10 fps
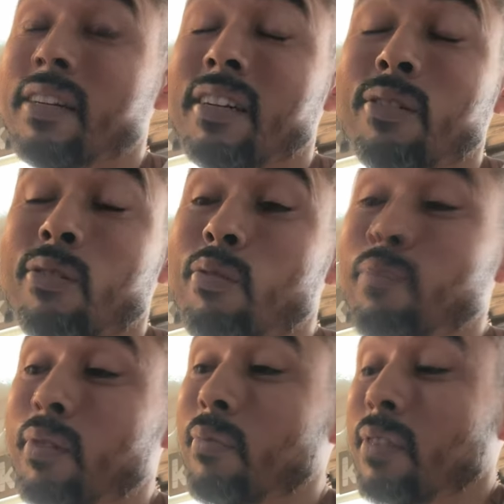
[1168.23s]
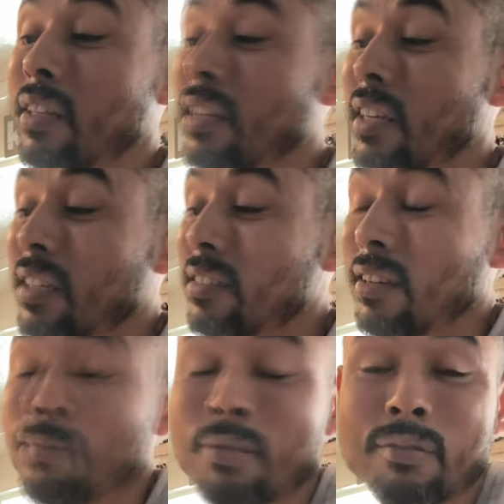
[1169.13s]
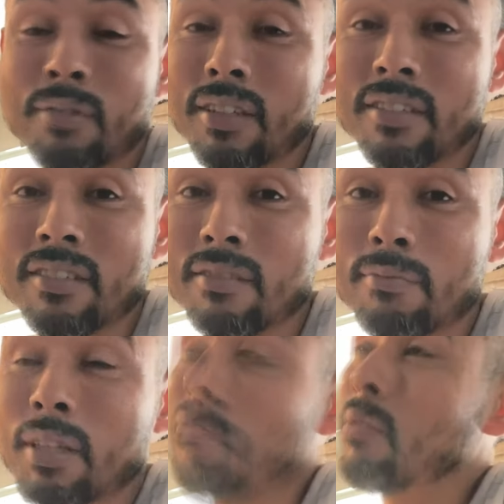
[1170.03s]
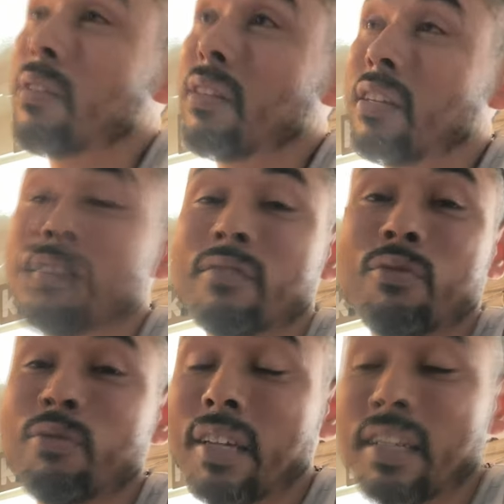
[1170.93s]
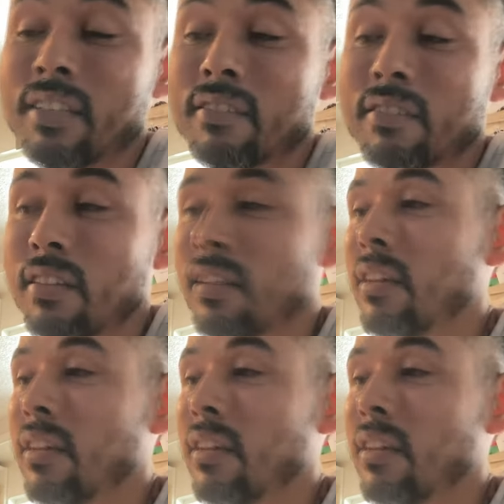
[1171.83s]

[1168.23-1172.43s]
I hope, within the next couple of weeks, maybe within the next few days.